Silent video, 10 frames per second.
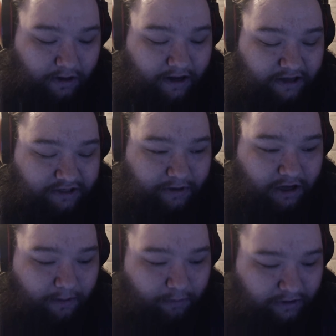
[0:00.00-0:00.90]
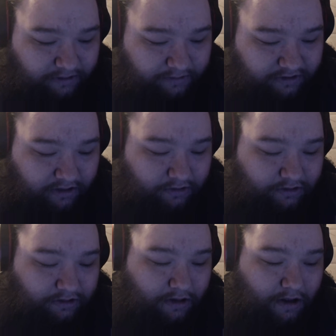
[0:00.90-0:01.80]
And I spent a couple months upstairs,